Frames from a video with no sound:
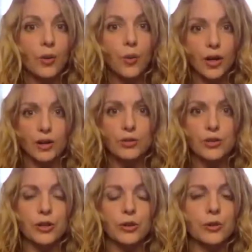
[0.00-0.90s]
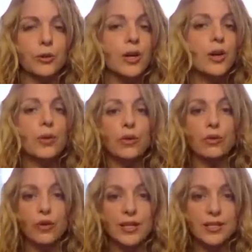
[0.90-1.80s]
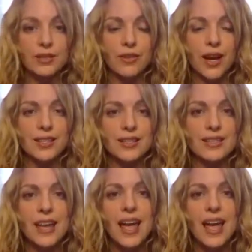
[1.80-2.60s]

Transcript: what you do with the rest of us.